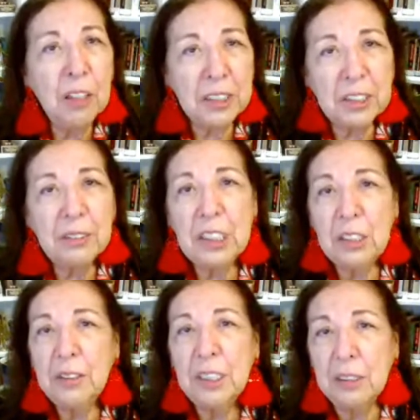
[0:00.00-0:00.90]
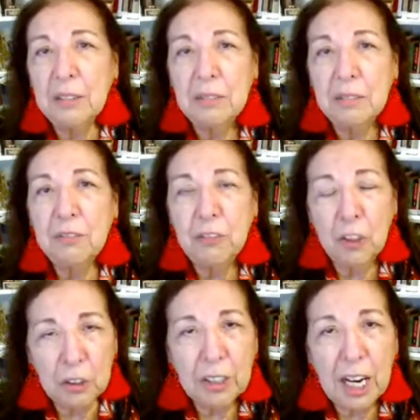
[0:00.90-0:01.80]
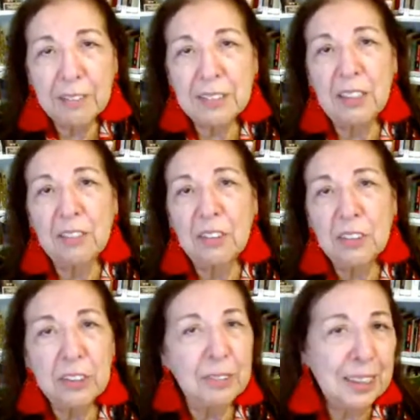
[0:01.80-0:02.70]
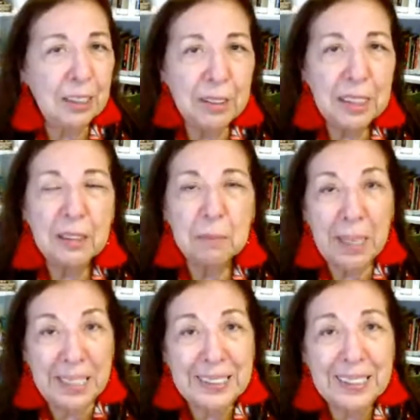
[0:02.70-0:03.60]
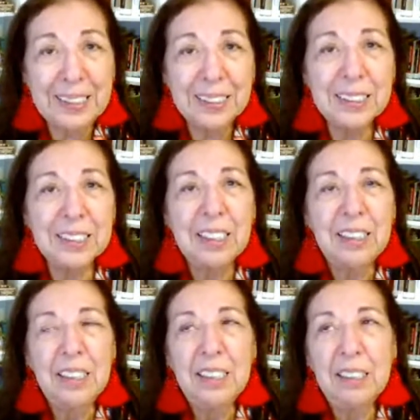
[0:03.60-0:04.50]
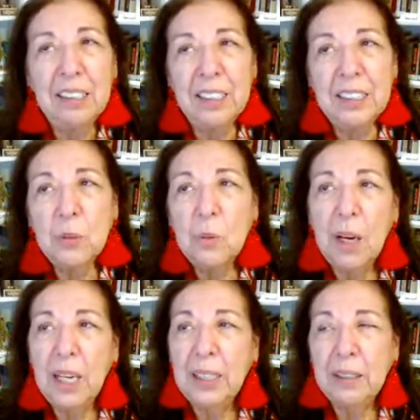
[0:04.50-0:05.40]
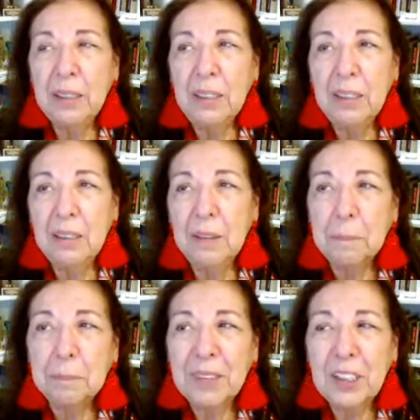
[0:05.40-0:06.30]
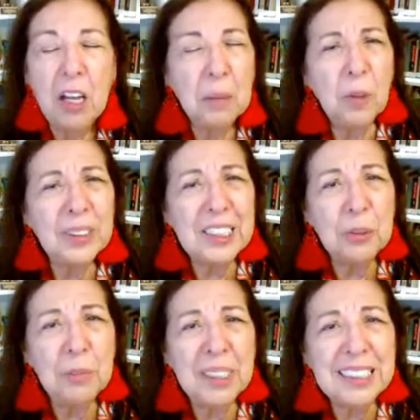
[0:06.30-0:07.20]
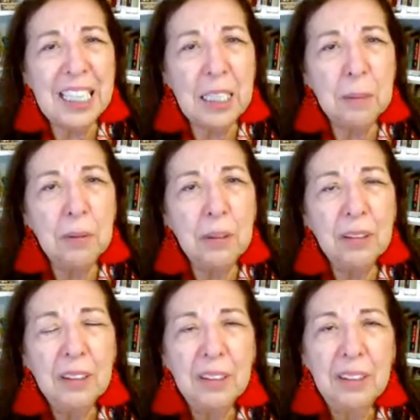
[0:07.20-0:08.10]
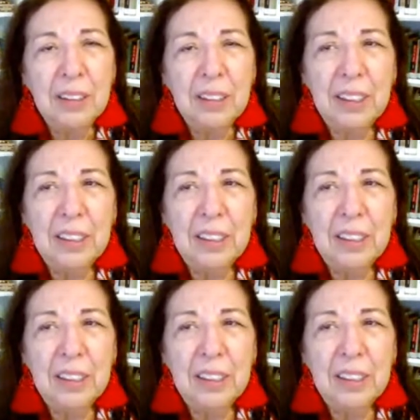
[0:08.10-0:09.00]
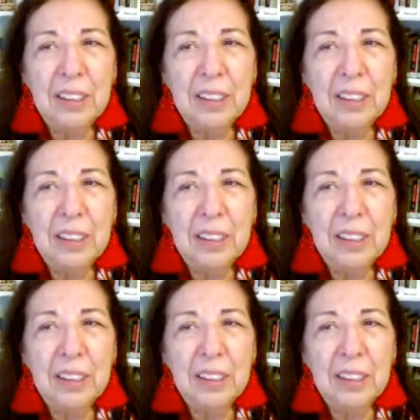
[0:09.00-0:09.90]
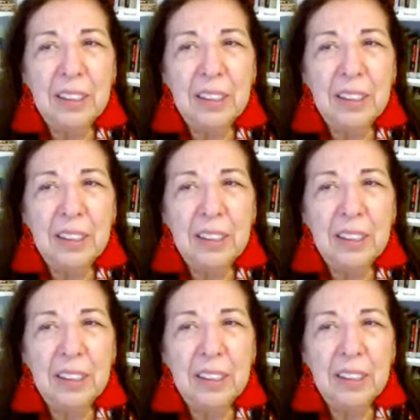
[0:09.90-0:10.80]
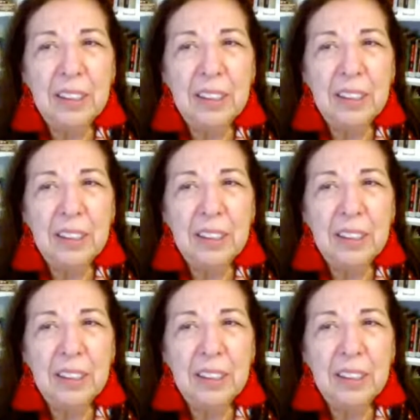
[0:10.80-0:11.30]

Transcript: also included photographs. I've also included paintings. There's one um, called Moctezuma's Table, and it's about Rolando Briseño's artwork,